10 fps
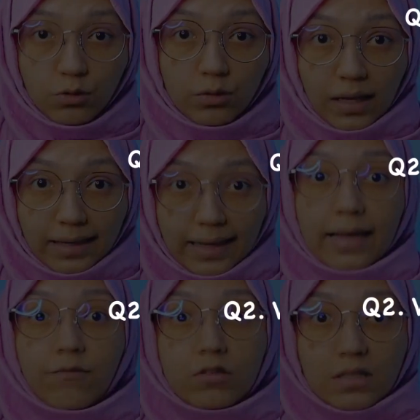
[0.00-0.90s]
you can get
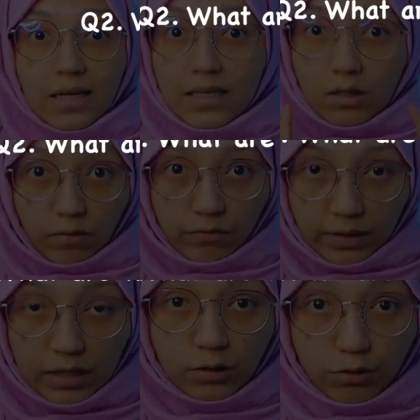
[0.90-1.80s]
if you study your
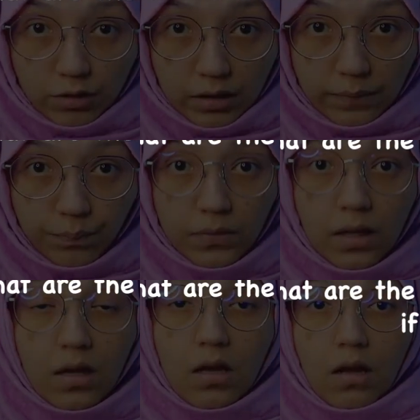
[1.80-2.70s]
field in Turkey,
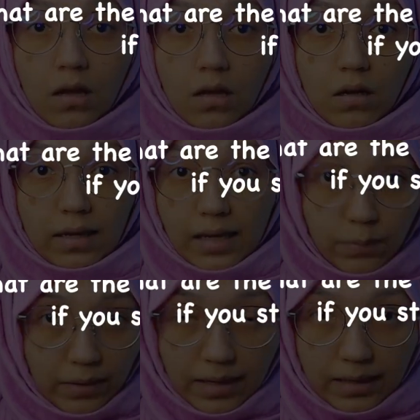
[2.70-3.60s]

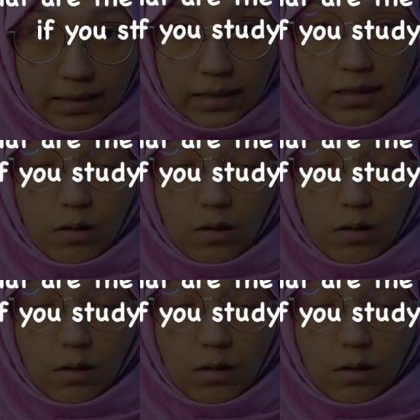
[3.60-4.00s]
academically